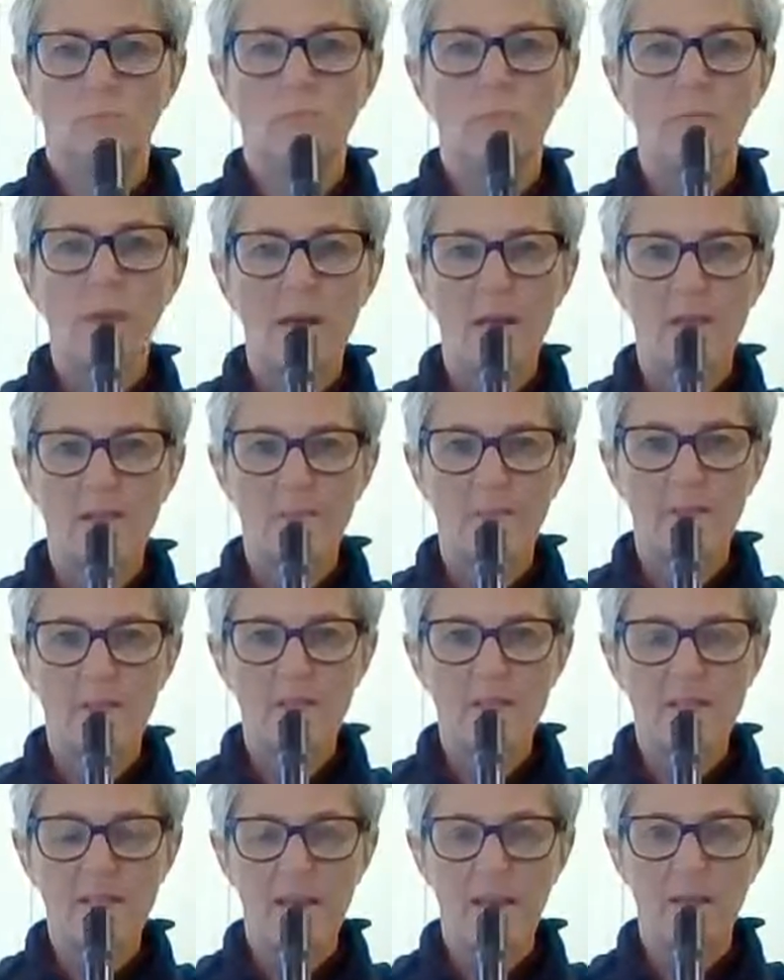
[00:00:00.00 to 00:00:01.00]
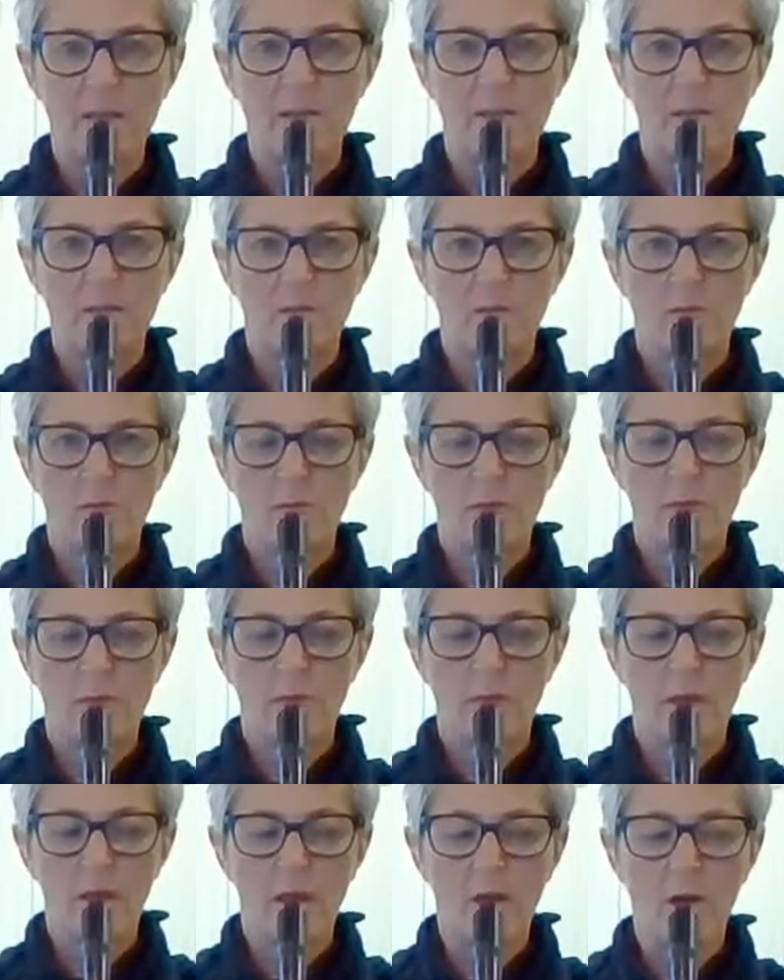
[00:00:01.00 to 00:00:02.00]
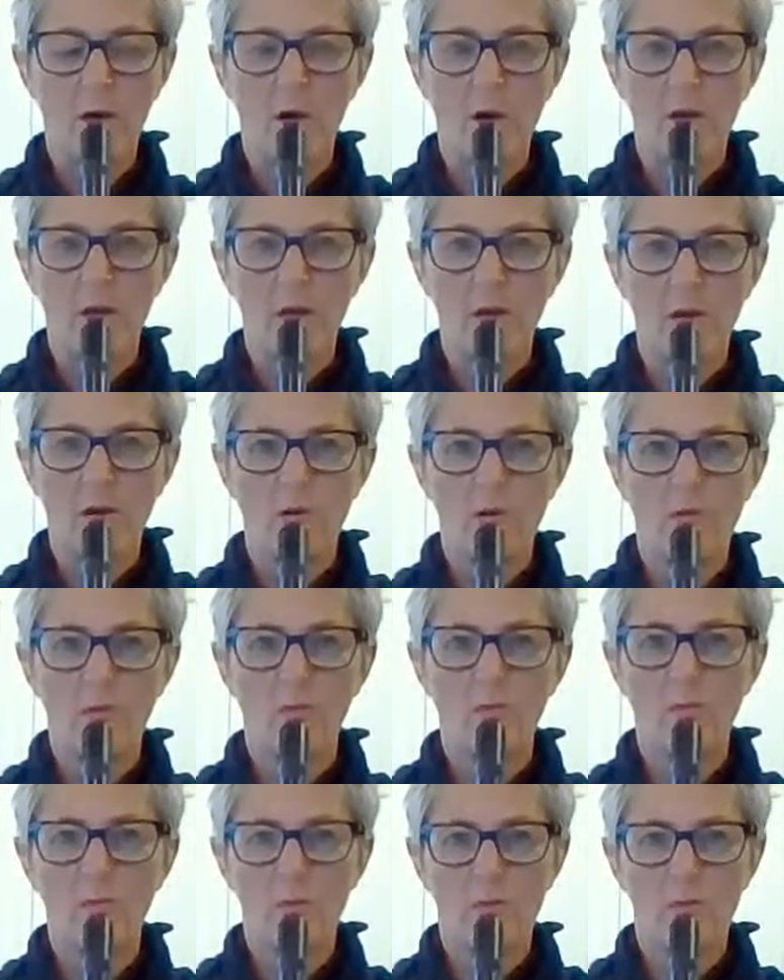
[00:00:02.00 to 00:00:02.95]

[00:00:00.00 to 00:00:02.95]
My husband said the audio